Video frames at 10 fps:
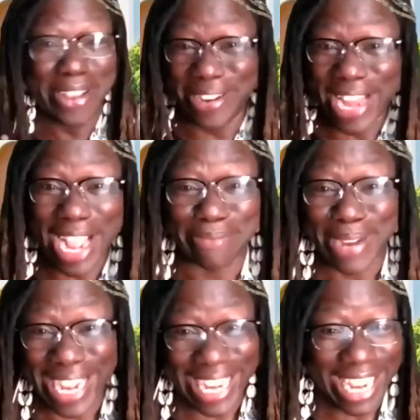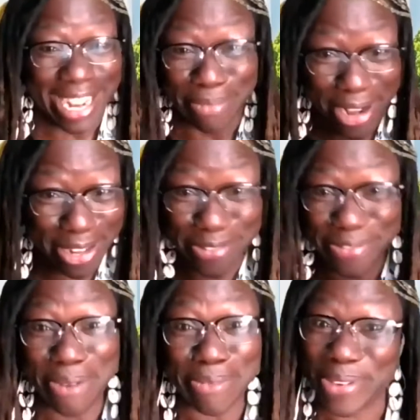led by a brother
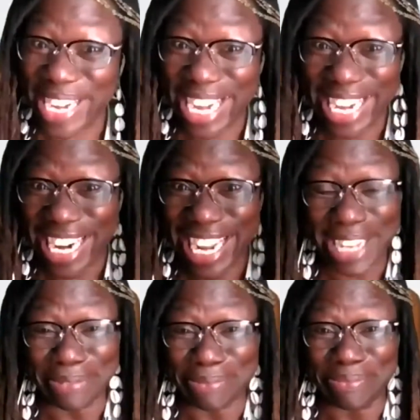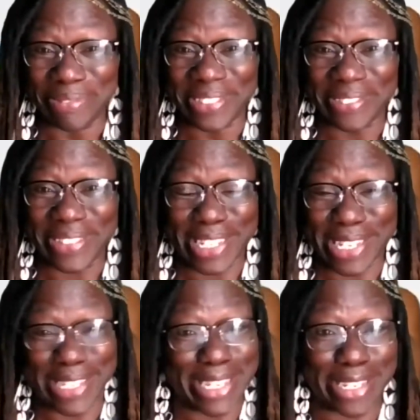from Grenada with a
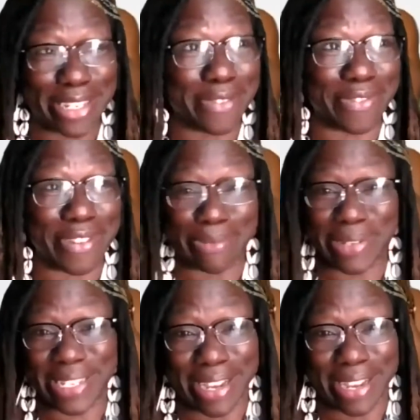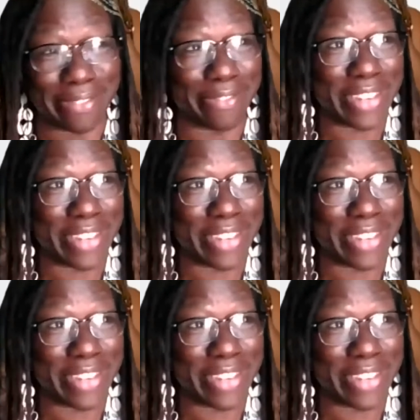sister from St.